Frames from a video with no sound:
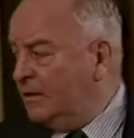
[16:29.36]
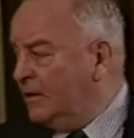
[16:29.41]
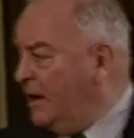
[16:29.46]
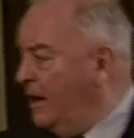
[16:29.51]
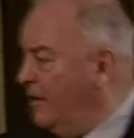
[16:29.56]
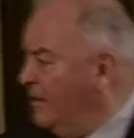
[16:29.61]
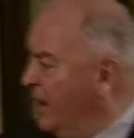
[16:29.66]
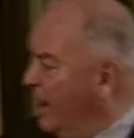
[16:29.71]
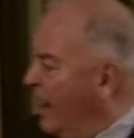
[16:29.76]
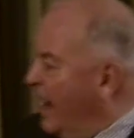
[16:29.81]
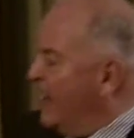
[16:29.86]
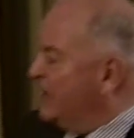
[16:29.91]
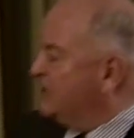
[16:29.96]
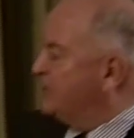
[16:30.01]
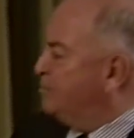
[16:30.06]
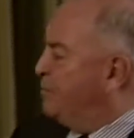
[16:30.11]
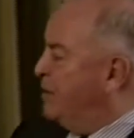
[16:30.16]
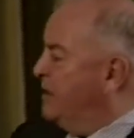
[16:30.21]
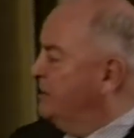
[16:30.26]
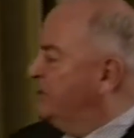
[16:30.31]
And the
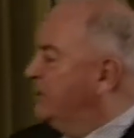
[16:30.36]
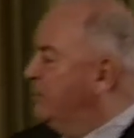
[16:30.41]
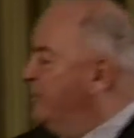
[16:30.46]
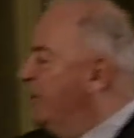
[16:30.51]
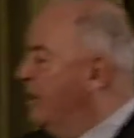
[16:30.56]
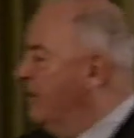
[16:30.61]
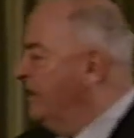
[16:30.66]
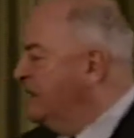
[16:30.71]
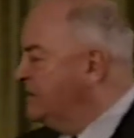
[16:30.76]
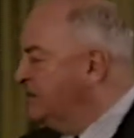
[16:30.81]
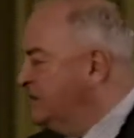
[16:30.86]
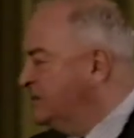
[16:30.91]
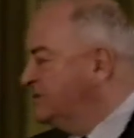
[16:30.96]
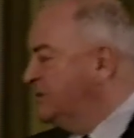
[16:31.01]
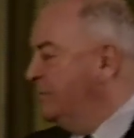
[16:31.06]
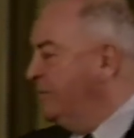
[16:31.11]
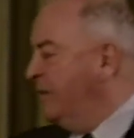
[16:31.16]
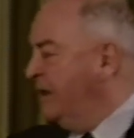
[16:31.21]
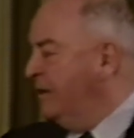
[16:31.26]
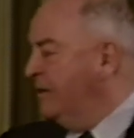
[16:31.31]
last principle, and this is
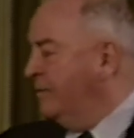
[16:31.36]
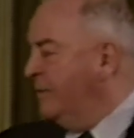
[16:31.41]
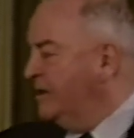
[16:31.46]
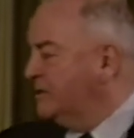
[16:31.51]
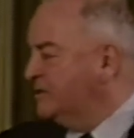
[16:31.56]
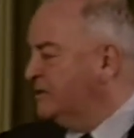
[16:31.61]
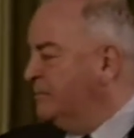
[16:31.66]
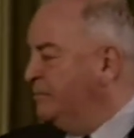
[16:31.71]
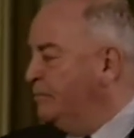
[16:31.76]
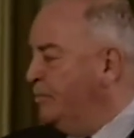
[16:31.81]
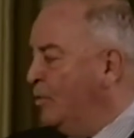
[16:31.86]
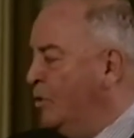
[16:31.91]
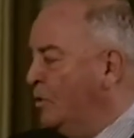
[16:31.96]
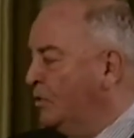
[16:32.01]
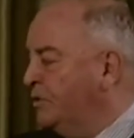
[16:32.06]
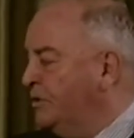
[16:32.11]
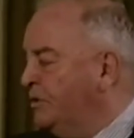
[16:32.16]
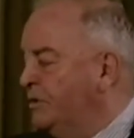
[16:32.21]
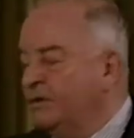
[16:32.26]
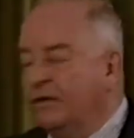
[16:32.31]
to me the most
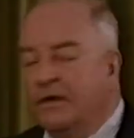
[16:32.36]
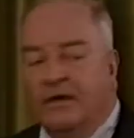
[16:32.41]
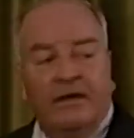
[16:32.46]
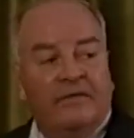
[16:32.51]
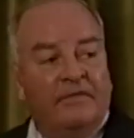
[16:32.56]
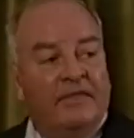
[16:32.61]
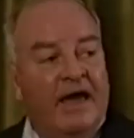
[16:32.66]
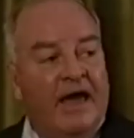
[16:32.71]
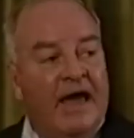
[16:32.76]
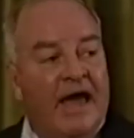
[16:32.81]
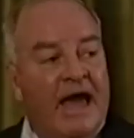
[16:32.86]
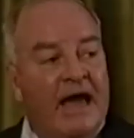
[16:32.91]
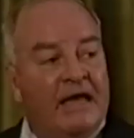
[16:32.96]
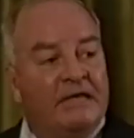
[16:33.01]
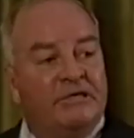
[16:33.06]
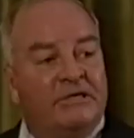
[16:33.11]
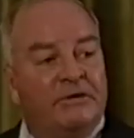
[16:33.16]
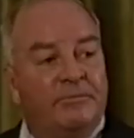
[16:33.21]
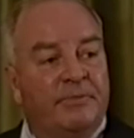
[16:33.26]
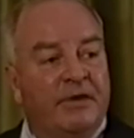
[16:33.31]
important, there
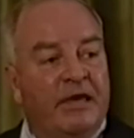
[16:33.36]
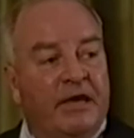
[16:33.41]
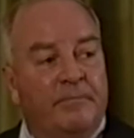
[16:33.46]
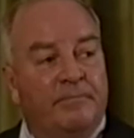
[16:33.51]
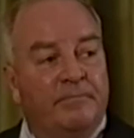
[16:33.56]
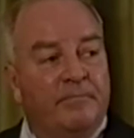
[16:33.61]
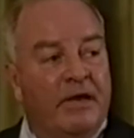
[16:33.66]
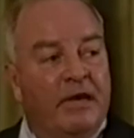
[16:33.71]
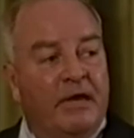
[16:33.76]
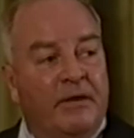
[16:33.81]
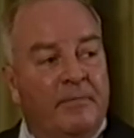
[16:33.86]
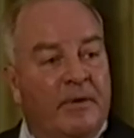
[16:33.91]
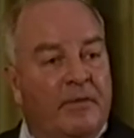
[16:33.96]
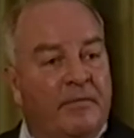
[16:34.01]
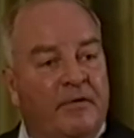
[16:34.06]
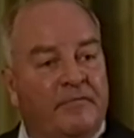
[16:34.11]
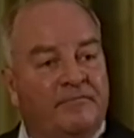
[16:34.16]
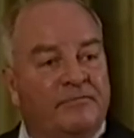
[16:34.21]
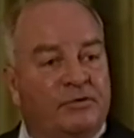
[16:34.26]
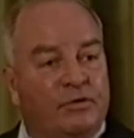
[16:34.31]
had to be a minimum
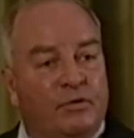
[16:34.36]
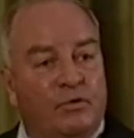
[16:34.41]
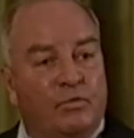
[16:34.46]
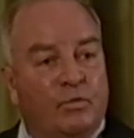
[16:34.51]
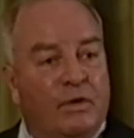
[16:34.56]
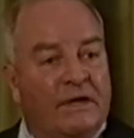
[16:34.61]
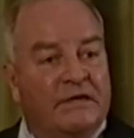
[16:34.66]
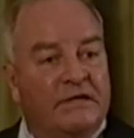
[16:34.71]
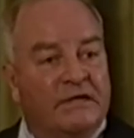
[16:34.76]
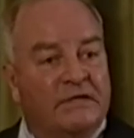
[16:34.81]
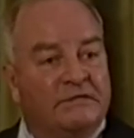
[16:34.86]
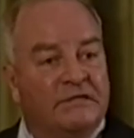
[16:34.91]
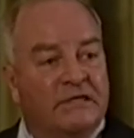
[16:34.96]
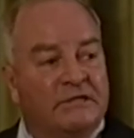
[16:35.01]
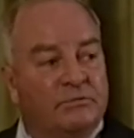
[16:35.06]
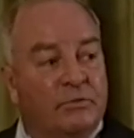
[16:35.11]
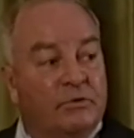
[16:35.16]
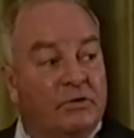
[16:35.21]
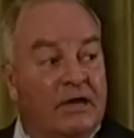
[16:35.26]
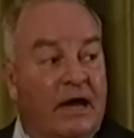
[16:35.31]
of 2
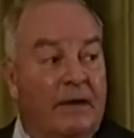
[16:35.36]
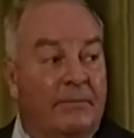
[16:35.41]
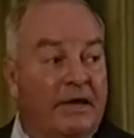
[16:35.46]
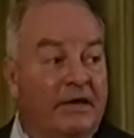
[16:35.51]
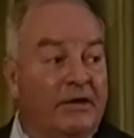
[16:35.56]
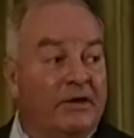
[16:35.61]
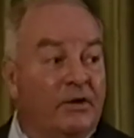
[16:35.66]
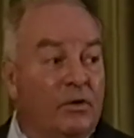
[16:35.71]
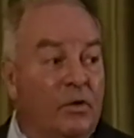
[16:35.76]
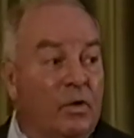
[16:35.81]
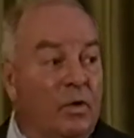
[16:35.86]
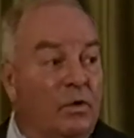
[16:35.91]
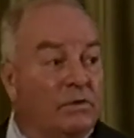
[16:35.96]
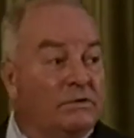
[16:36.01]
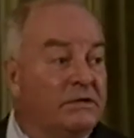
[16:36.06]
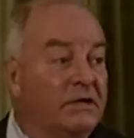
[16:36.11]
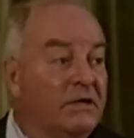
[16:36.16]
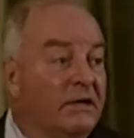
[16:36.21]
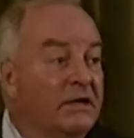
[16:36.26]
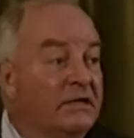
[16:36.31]
witnesses would come into
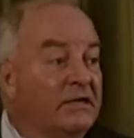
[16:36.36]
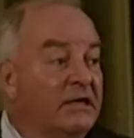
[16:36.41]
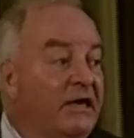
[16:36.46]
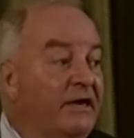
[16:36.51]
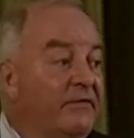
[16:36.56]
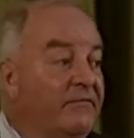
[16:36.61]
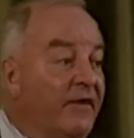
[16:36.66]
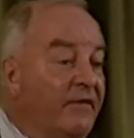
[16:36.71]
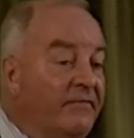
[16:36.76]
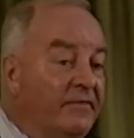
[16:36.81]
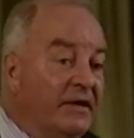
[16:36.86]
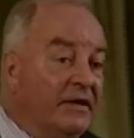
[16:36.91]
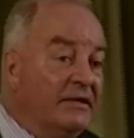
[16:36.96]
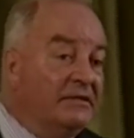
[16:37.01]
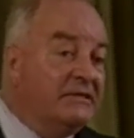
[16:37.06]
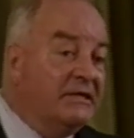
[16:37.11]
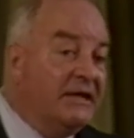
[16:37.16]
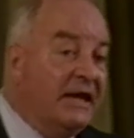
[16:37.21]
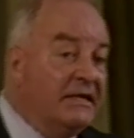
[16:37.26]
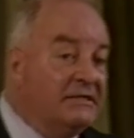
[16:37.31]
court to give
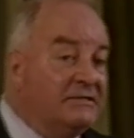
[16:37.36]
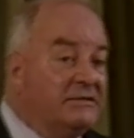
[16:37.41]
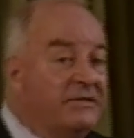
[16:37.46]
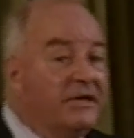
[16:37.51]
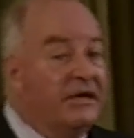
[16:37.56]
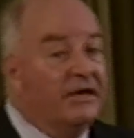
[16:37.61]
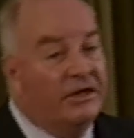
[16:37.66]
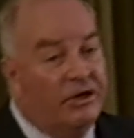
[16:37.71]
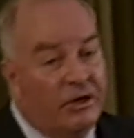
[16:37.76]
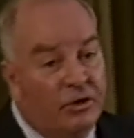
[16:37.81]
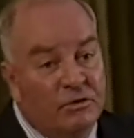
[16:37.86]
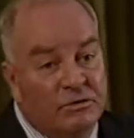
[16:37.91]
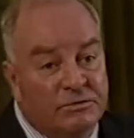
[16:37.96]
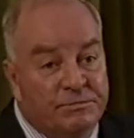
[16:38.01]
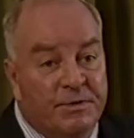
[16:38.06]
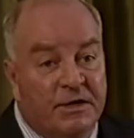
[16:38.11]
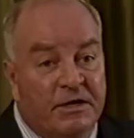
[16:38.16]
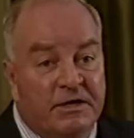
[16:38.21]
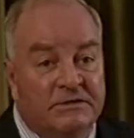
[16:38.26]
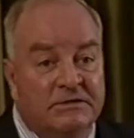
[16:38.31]
evidence against the accused
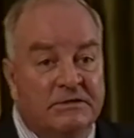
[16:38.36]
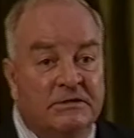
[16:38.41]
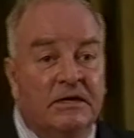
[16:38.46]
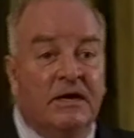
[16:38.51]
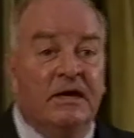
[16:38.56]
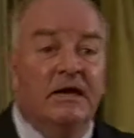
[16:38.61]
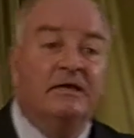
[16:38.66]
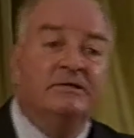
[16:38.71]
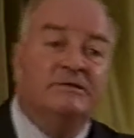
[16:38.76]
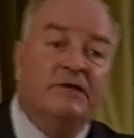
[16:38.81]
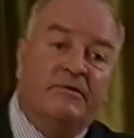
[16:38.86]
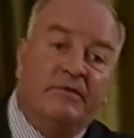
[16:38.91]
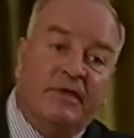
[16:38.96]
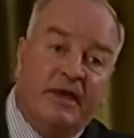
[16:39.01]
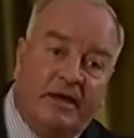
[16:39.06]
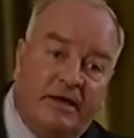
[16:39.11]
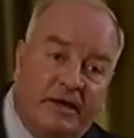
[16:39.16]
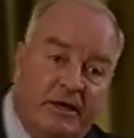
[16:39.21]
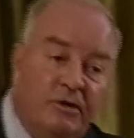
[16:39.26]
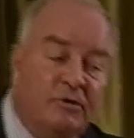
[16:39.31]
person, so the
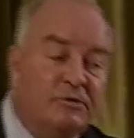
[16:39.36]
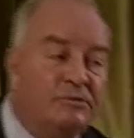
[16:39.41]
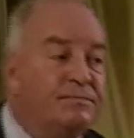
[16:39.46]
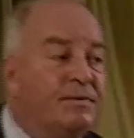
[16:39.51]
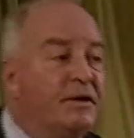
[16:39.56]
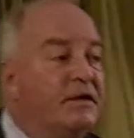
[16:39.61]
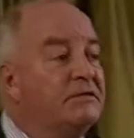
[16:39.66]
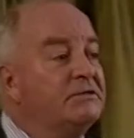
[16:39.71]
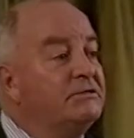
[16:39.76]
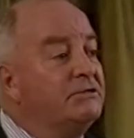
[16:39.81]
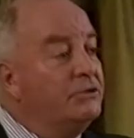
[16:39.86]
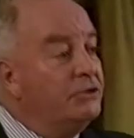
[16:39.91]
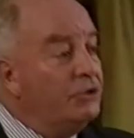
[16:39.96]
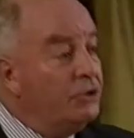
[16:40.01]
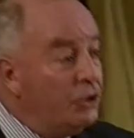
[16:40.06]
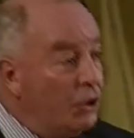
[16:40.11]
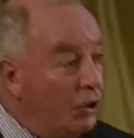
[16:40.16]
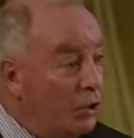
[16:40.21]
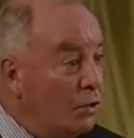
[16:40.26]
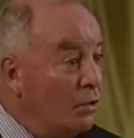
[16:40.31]
accused person
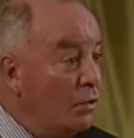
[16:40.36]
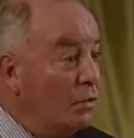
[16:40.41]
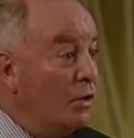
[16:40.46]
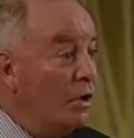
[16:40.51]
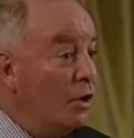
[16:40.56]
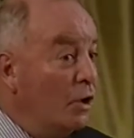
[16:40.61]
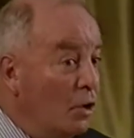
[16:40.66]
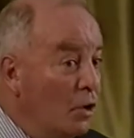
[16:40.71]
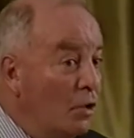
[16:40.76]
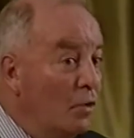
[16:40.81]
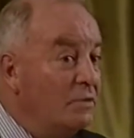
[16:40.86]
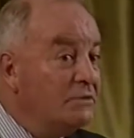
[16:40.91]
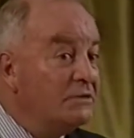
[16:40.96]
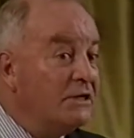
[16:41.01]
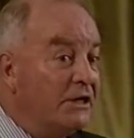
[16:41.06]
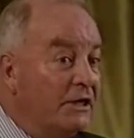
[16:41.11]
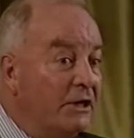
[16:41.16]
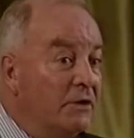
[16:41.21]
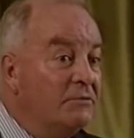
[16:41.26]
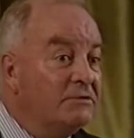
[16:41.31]
knew who was
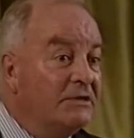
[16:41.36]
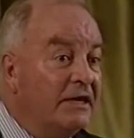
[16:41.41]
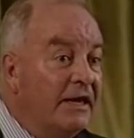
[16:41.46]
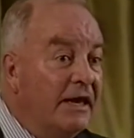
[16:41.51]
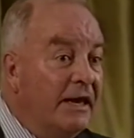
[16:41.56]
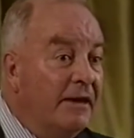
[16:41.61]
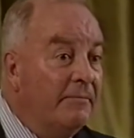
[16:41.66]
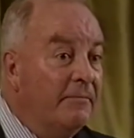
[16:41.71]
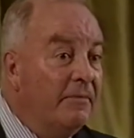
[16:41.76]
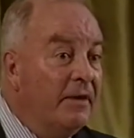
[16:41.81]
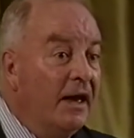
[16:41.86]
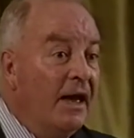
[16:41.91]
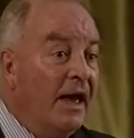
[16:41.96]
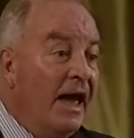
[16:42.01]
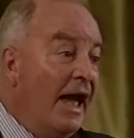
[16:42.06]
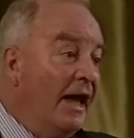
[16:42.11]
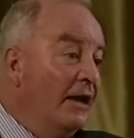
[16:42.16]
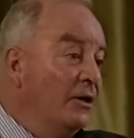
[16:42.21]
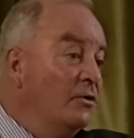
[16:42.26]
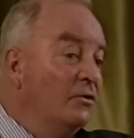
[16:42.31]
accusing him
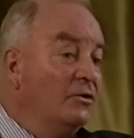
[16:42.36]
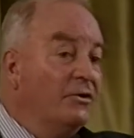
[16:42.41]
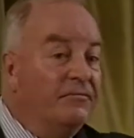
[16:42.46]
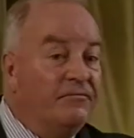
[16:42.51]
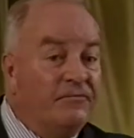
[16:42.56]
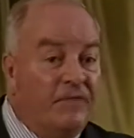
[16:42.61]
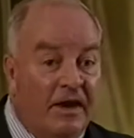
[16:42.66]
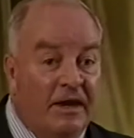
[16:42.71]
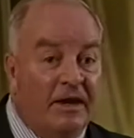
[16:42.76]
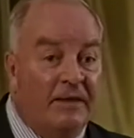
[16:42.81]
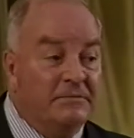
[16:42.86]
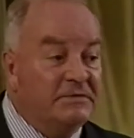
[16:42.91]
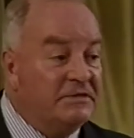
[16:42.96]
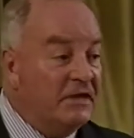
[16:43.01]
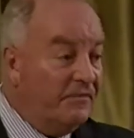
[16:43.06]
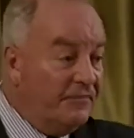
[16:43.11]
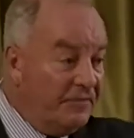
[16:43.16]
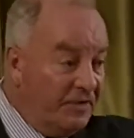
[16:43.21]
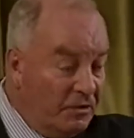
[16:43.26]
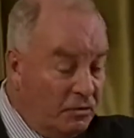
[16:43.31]
and could defend
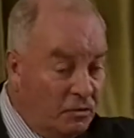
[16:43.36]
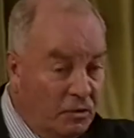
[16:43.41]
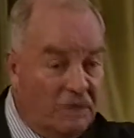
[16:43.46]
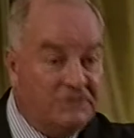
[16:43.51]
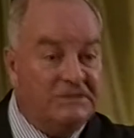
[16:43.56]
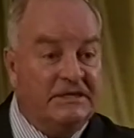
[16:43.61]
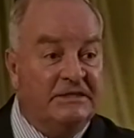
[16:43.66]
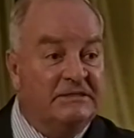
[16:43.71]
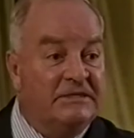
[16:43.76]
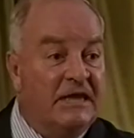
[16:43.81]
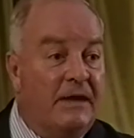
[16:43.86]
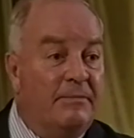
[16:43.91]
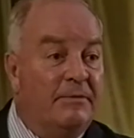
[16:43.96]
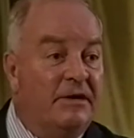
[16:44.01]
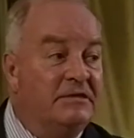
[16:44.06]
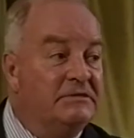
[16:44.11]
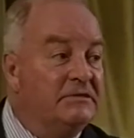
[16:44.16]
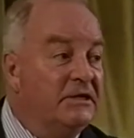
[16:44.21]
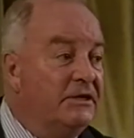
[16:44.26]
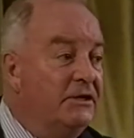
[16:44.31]
himself and cross-examine
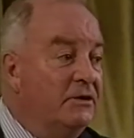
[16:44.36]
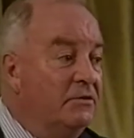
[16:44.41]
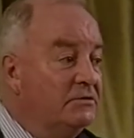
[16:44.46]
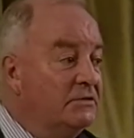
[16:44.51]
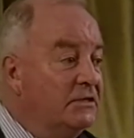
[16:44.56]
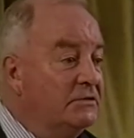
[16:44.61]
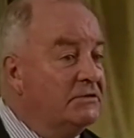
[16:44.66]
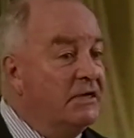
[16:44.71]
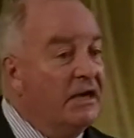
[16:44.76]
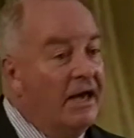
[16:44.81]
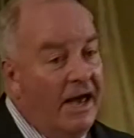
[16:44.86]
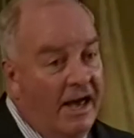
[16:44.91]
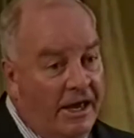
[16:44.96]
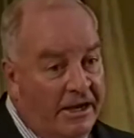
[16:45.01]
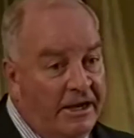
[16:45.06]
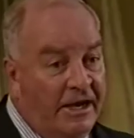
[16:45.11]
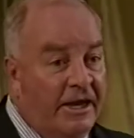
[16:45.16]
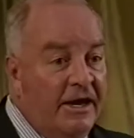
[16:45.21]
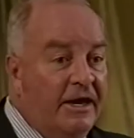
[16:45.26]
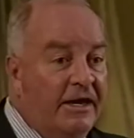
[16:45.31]
his accusers
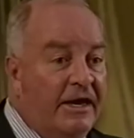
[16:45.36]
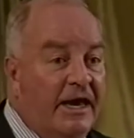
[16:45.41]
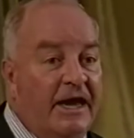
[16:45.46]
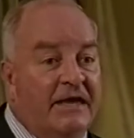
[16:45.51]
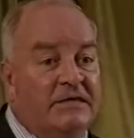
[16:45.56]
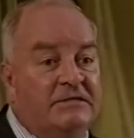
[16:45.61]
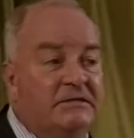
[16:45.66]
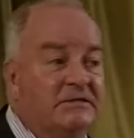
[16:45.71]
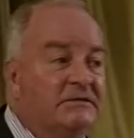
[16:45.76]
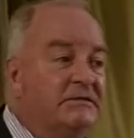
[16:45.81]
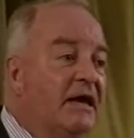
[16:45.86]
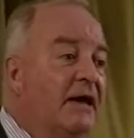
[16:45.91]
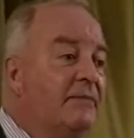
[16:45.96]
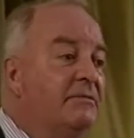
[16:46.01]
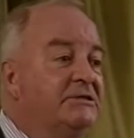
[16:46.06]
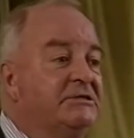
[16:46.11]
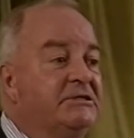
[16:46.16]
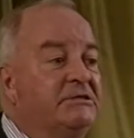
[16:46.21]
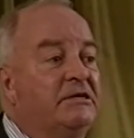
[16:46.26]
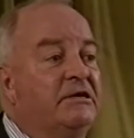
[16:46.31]
and in a case
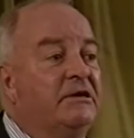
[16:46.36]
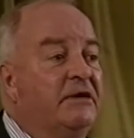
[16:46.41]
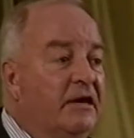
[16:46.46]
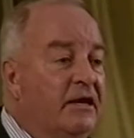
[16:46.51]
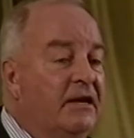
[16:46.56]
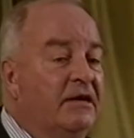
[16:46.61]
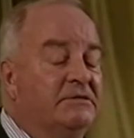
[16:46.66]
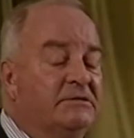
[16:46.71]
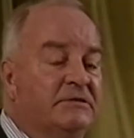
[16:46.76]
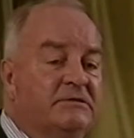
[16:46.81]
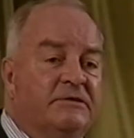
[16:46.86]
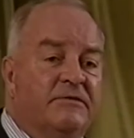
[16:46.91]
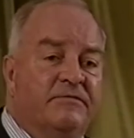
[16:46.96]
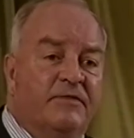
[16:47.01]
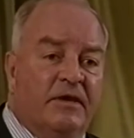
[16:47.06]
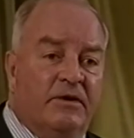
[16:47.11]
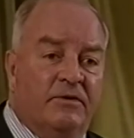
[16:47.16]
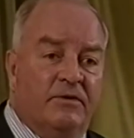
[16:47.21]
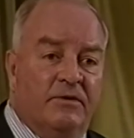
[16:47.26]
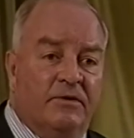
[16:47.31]
establish his innocence if
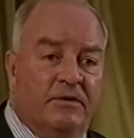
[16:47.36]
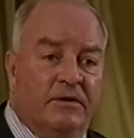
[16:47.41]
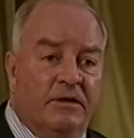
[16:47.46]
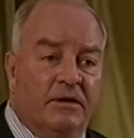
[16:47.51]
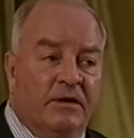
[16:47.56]
he could.